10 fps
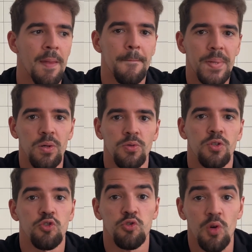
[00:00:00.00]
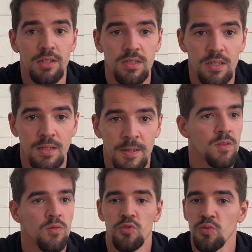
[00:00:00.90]
build trust.
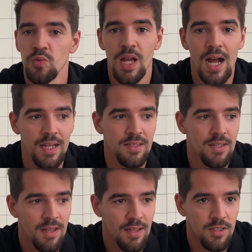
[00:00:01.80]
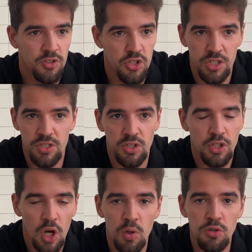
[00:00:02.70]
Do not just
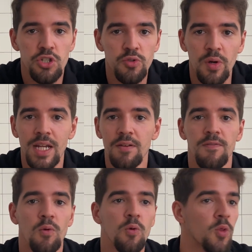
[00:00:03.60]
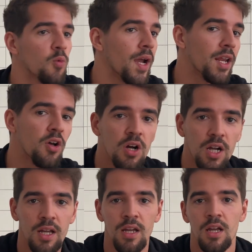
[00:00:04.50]
go straight for the right
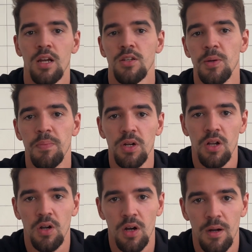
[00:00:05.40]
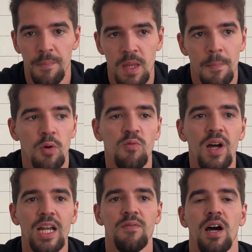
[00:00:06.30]
hook to book a call.
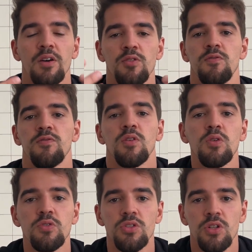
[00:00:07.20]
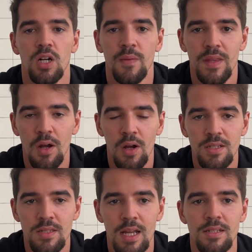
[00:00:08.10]
Provide value first on the
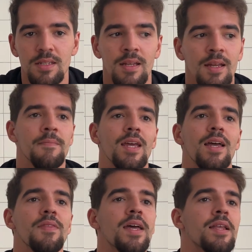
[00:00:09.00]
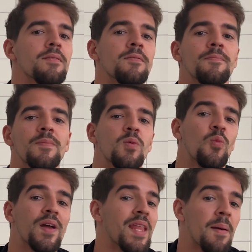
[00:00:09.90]
onset, and then
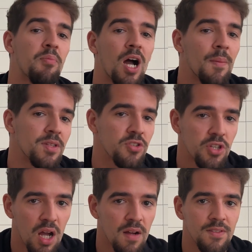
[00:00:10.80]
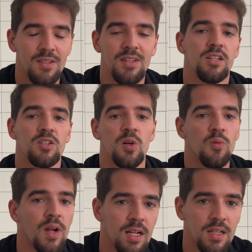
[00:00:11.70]
when that problem is solved, done
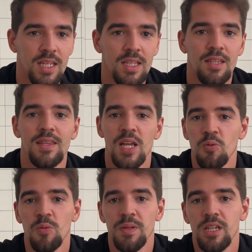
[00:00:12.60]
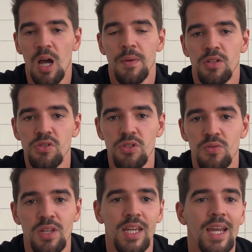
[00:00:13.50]
correctly, they will be coming to you
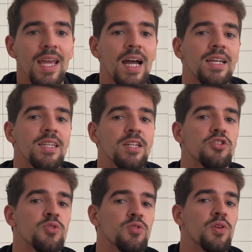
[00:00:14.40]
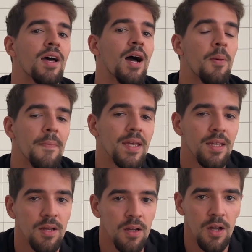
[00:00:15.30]
saying, hey, I need you to help me.
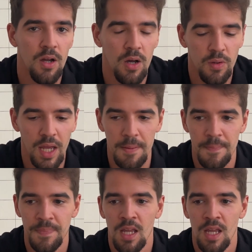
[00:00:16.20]
Okay,